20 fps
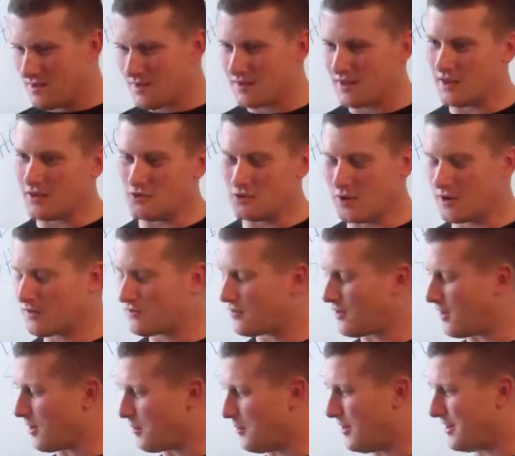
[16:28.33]
get drunk
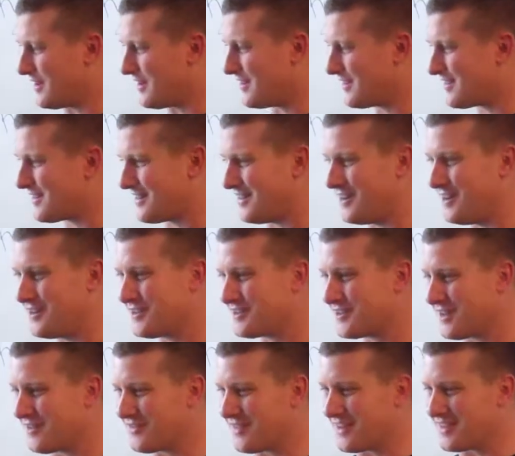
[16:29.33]
for our buddies,
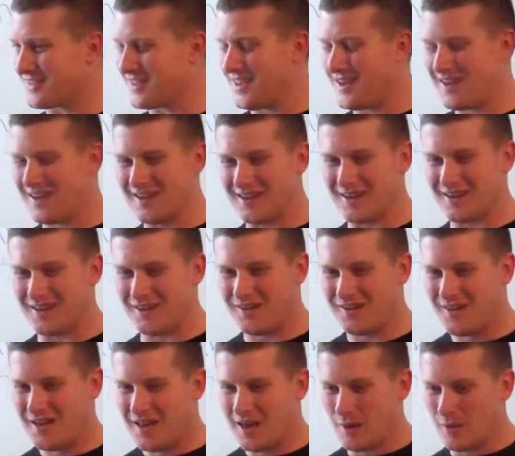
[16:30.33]
stuff like that, and
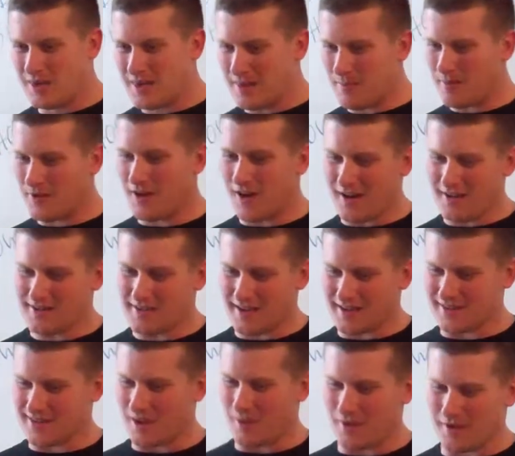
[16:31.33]
we keep in
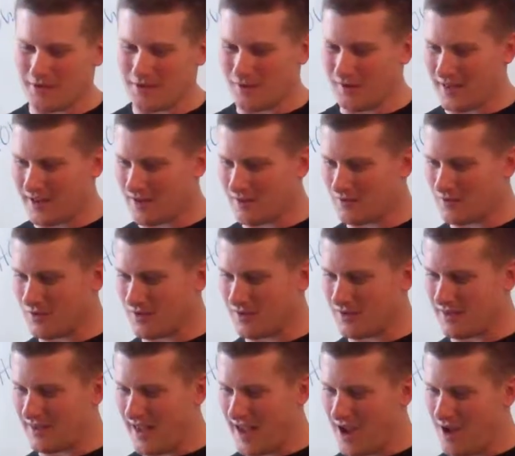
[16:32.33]
contact that way. So like
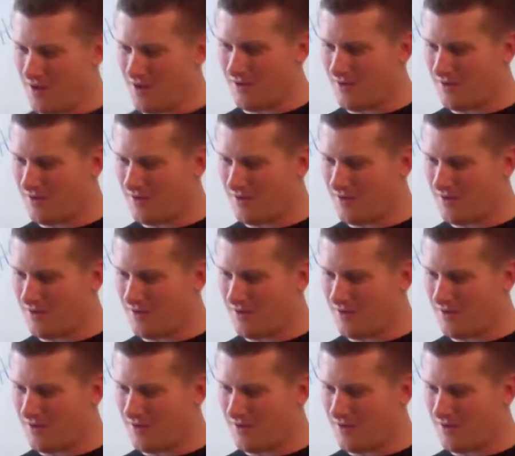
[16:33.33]
now,